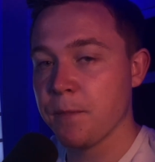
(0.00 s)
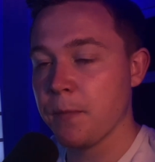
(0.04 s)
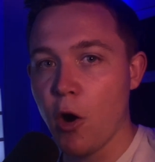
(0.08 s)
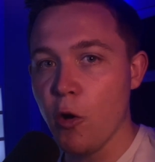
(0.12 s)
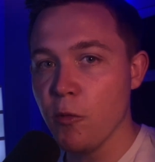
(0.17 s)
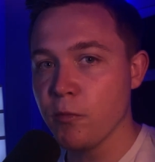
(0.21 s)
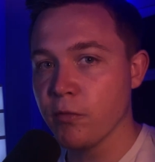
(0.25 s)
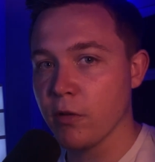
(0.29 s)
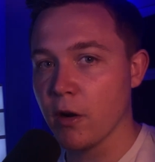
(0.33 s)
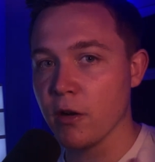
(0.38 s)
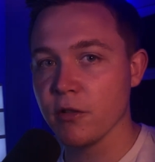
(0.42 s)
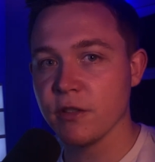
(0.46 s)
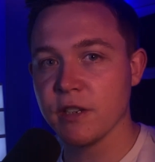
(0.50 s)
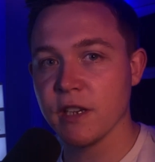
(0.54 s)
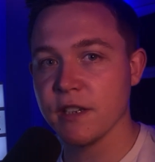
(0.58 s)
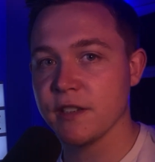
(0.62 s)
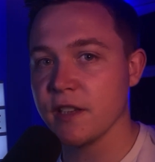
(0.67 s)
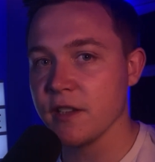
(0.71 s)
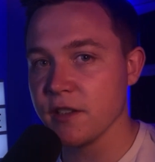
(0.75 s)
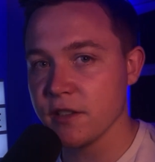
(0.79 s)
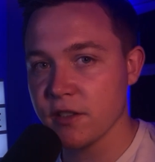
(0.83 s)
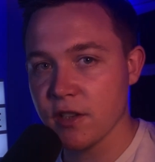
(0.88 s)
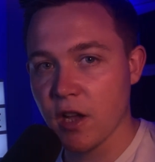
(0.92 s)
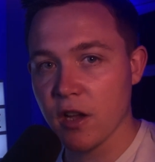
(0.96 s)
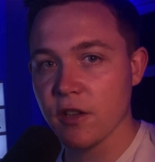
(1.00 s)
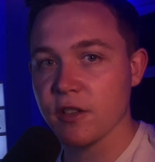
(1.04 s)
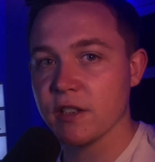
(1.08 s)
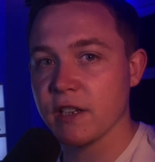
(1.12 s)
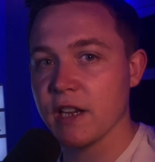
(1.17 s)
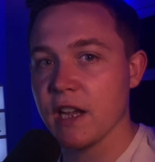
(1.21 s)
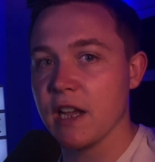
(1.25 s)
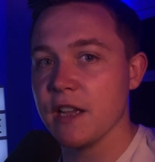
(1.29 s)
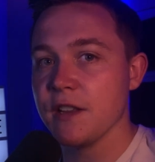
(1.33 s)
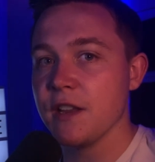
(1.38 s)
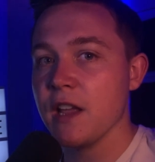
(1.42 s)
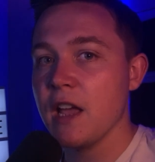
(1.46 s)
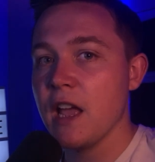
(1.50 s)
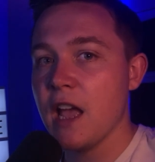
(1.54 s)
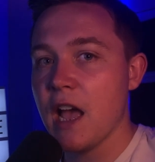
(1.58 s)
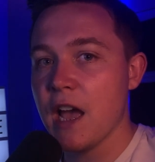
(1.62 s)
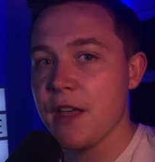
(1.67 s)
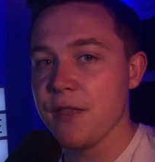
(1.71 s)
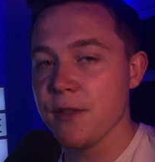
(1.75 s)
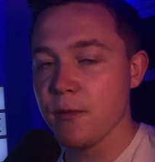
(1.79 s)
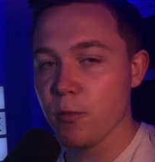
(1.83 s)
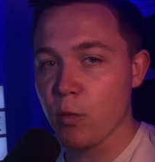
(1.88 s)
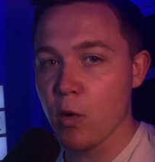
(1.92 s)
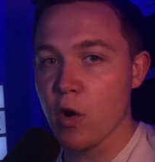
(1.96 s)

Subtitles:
The whole process then starts again and the